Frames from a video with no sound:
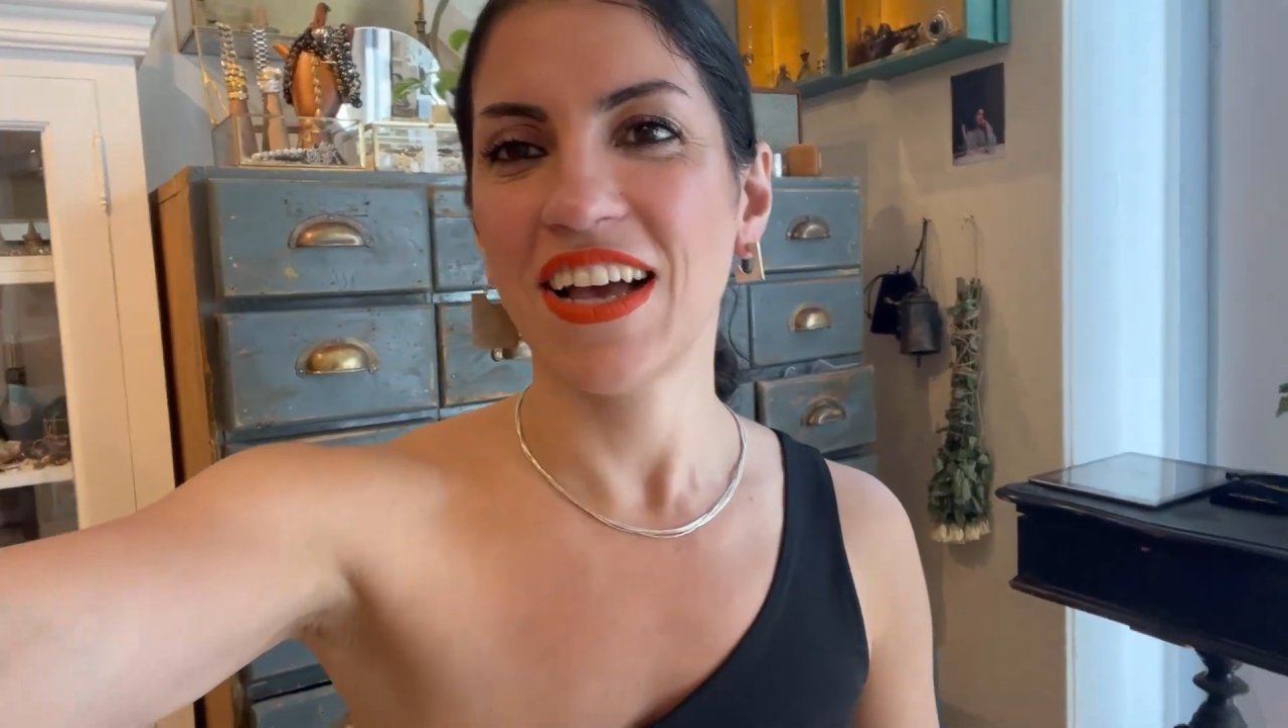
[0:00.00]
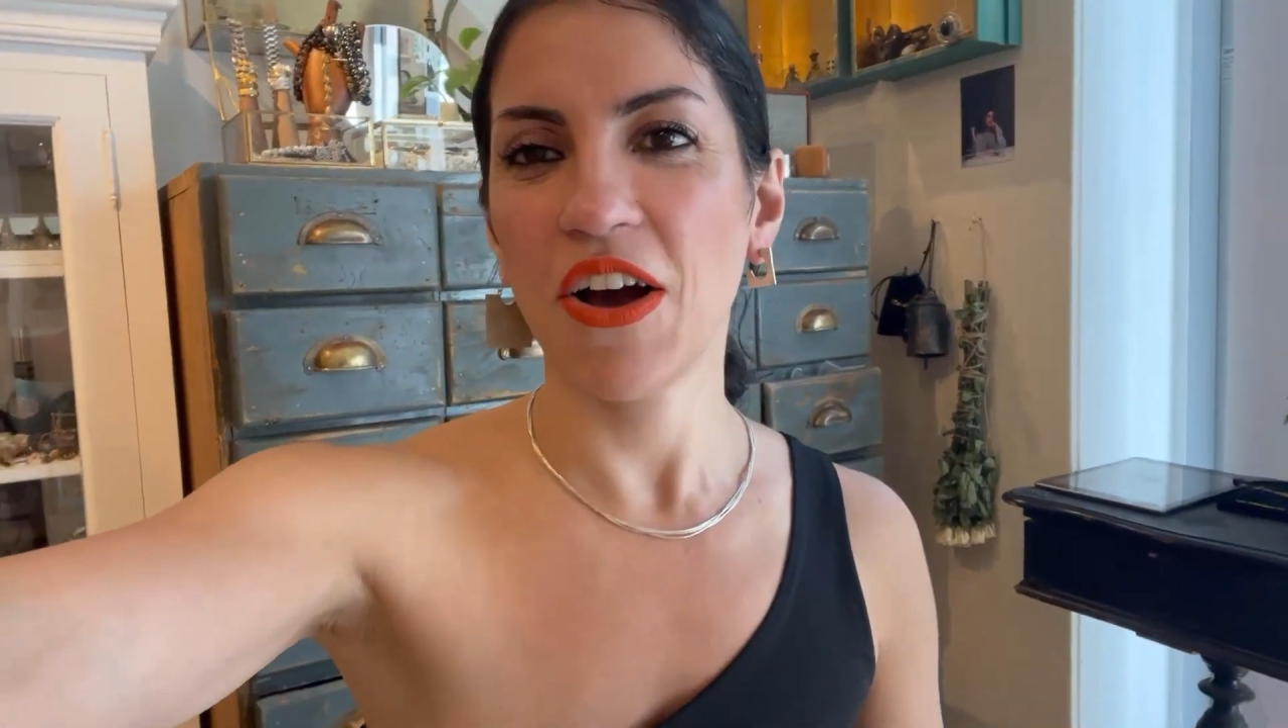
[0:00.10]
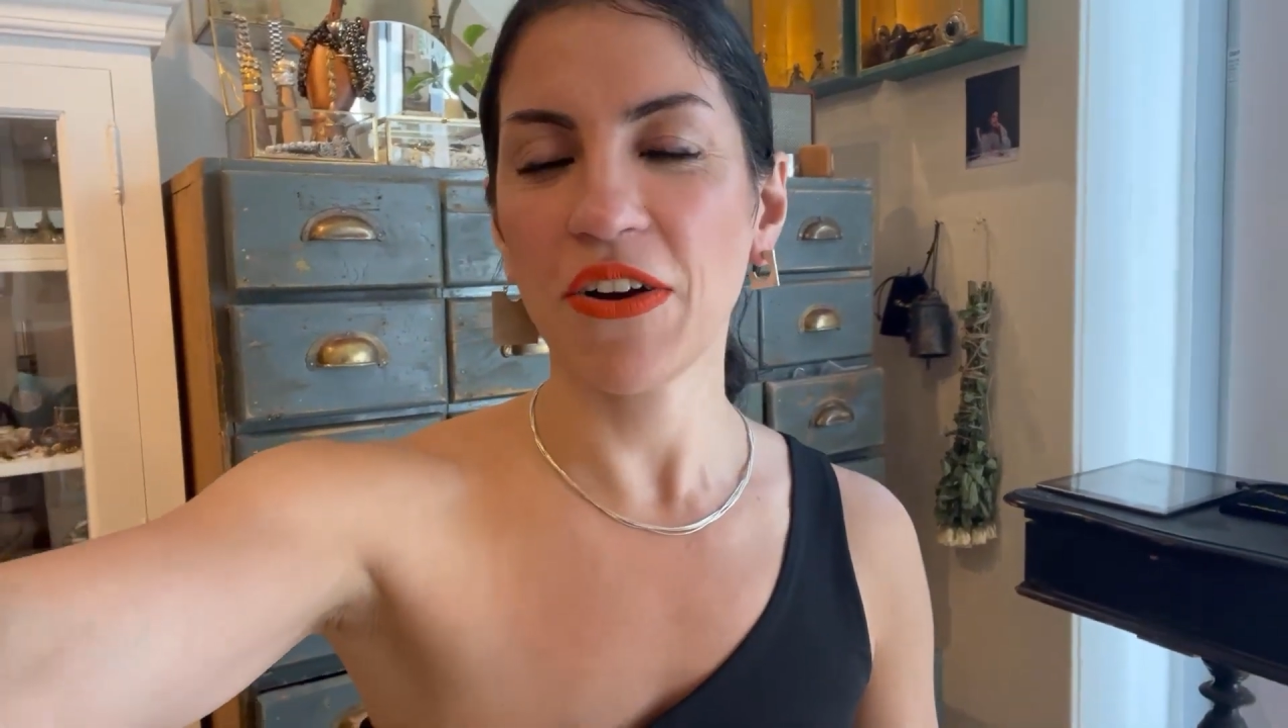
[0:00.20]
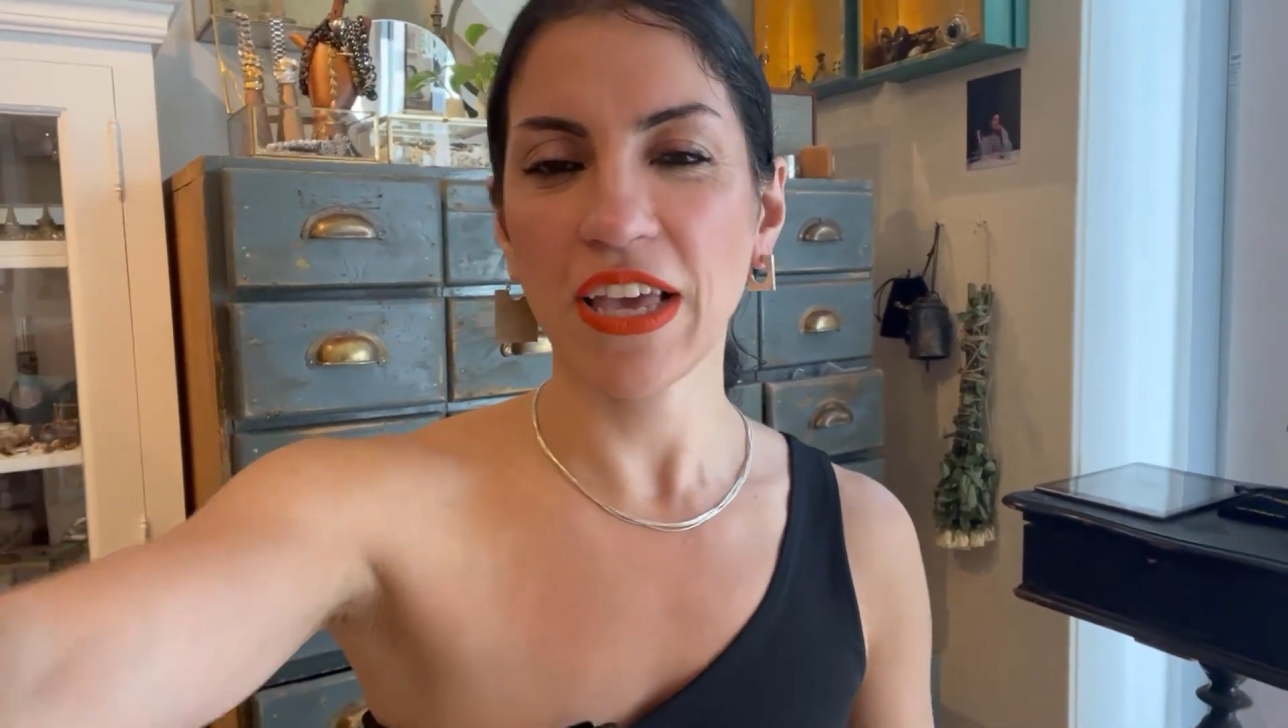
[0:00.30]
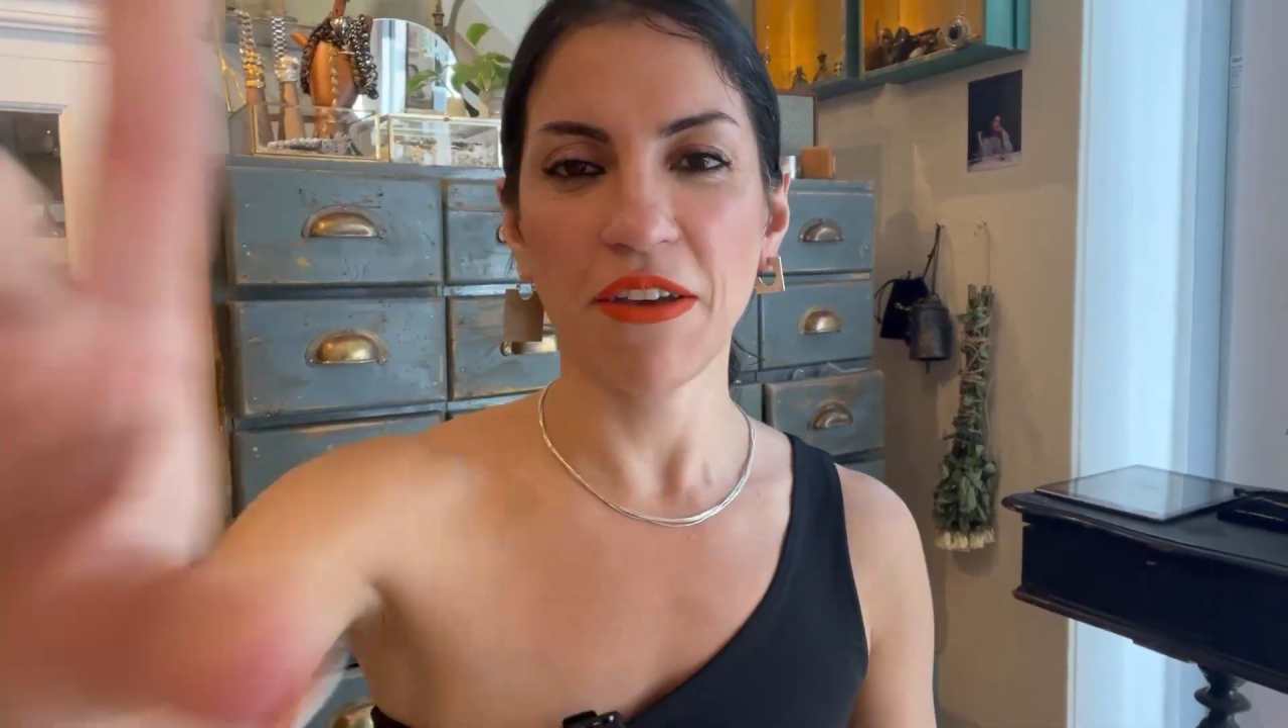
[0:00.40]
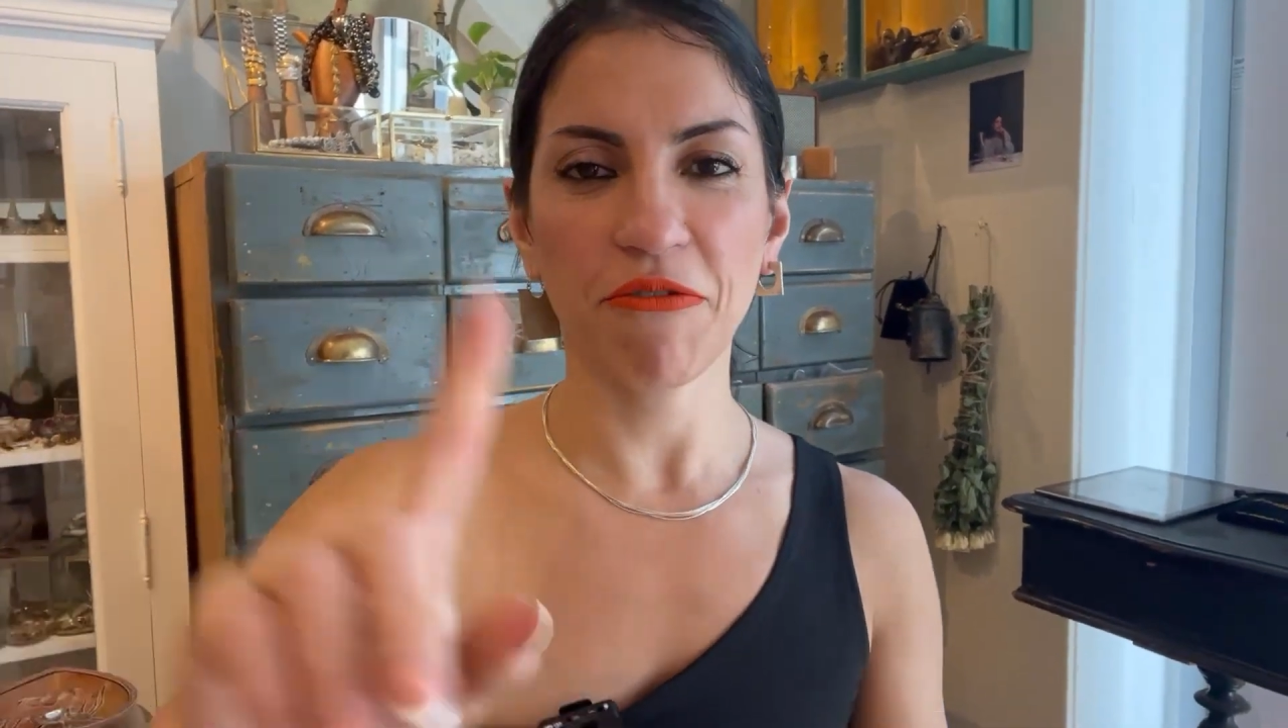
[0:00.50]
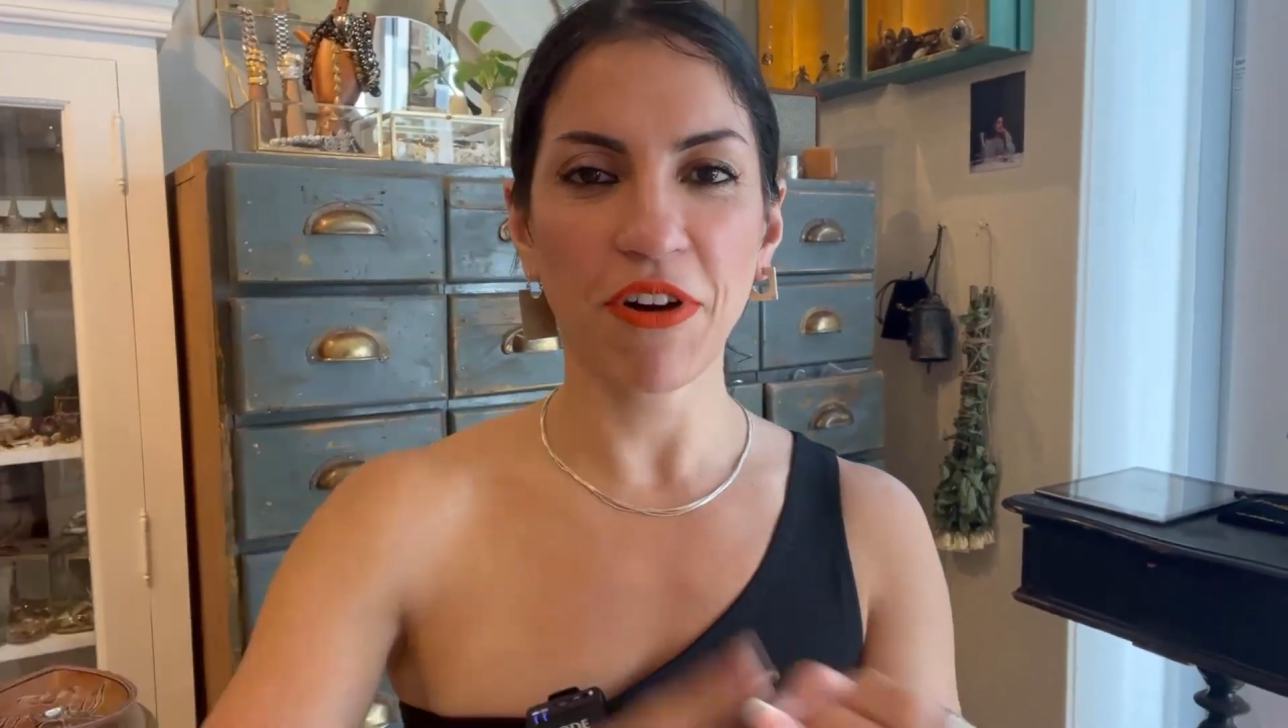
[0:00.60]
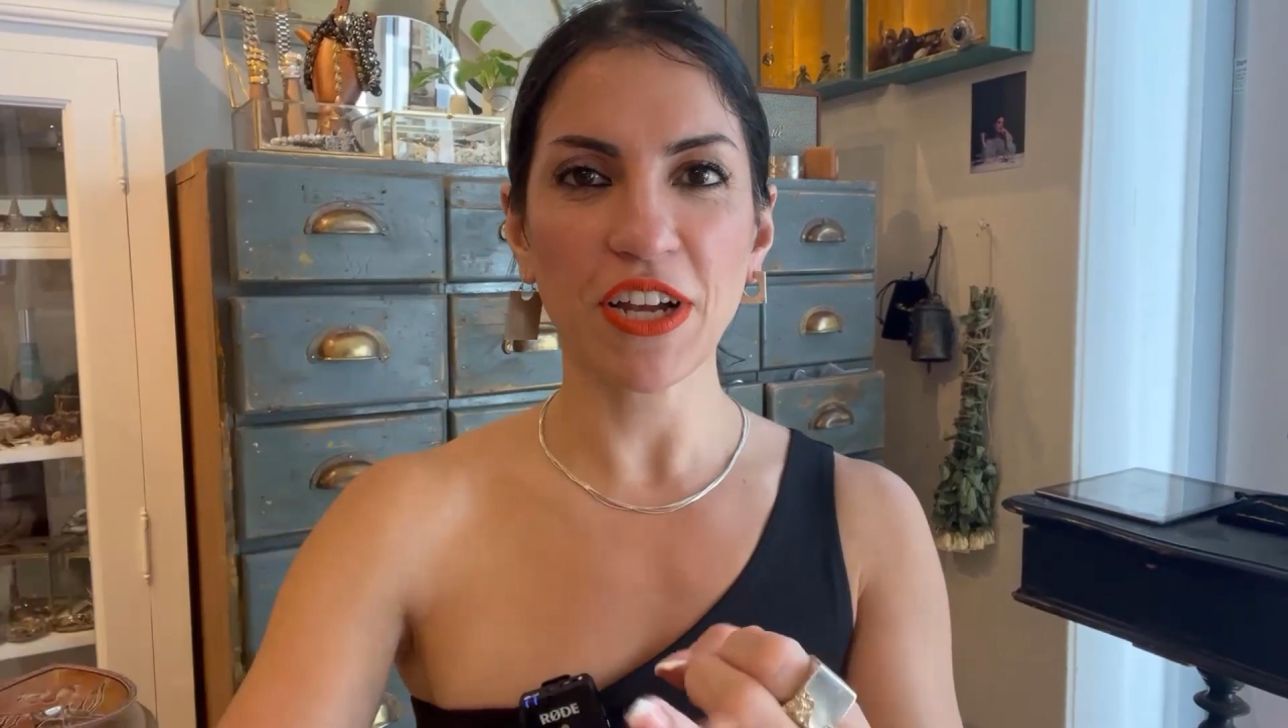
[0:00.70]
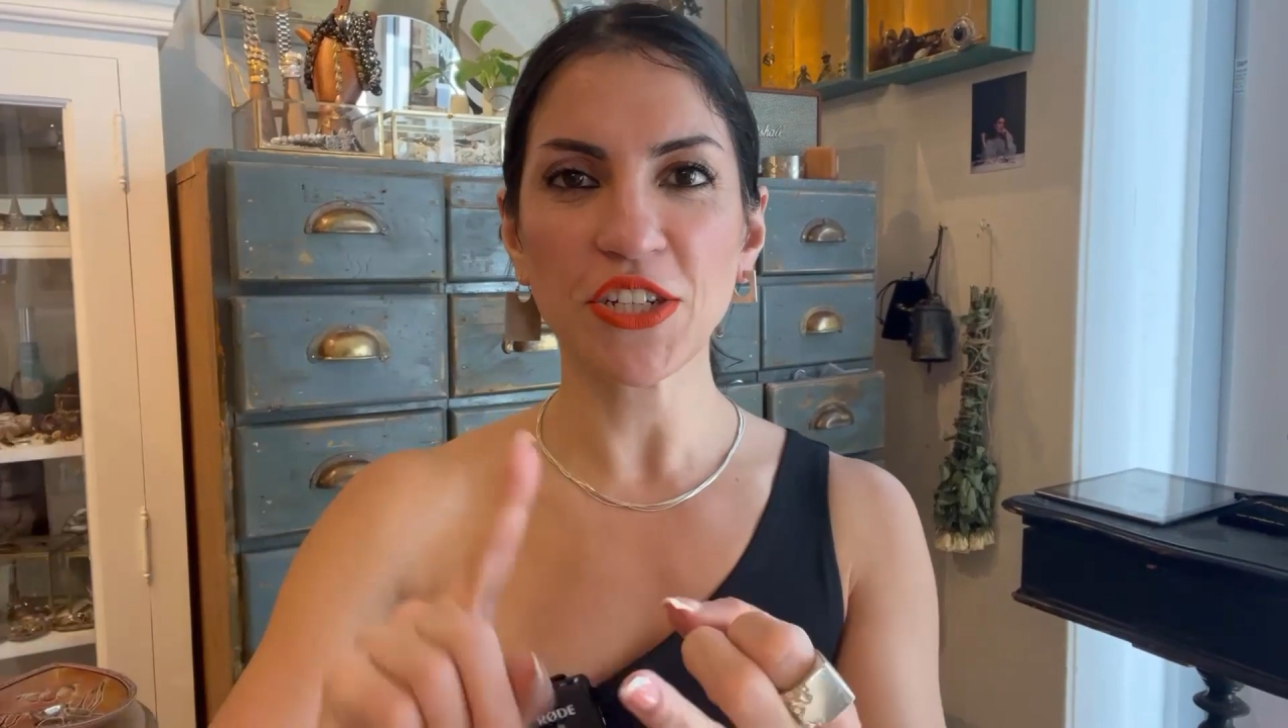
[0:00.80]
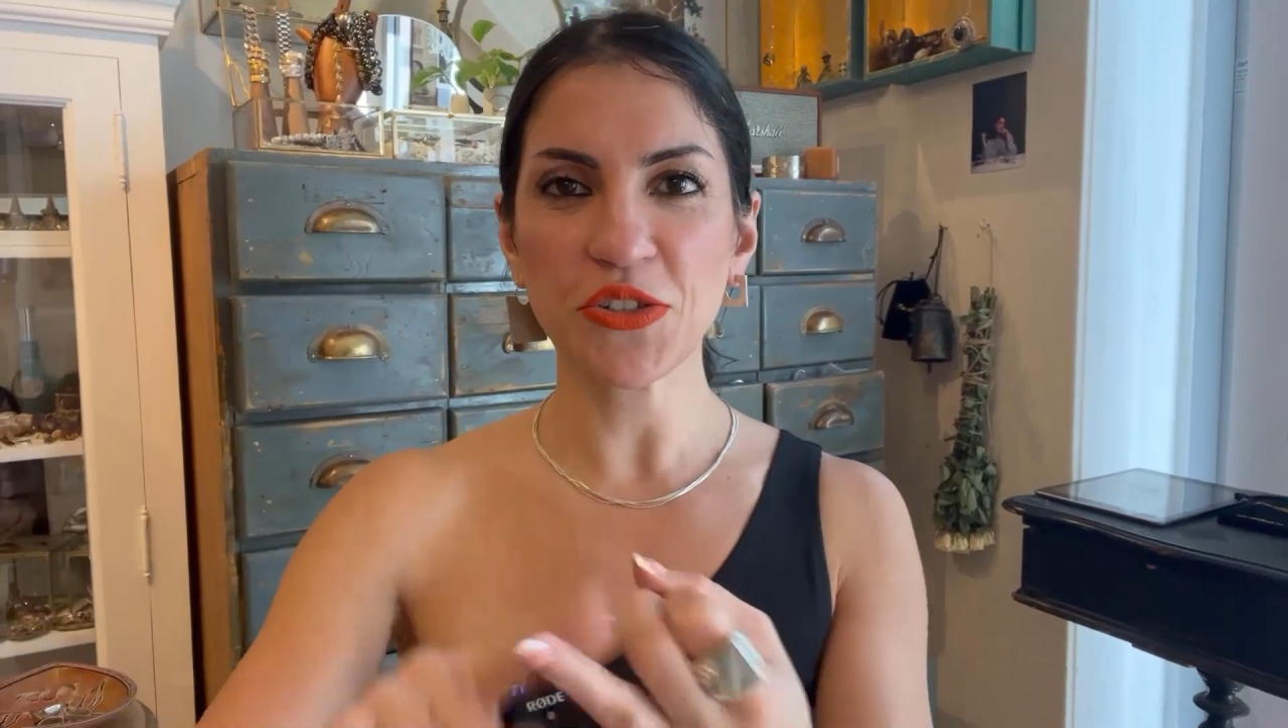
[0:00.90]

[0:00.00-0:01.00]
Okay, 1,